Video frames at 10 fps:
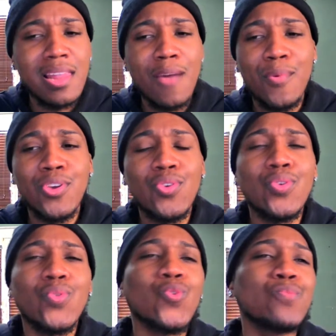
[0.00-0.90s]
Like when you're in
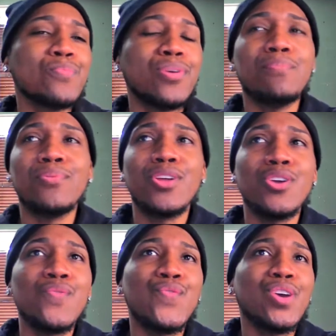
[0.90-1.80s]
a group of people and
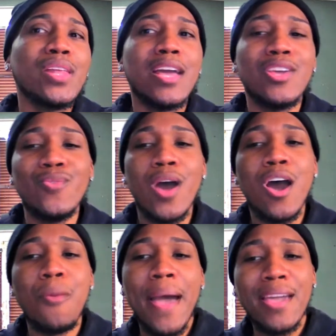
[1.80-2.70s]
you feel like you
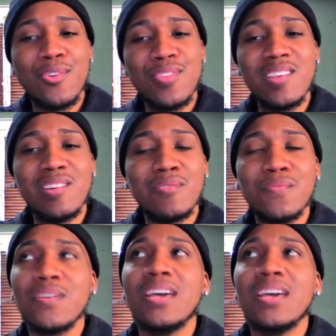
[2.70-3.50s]
all by yourself,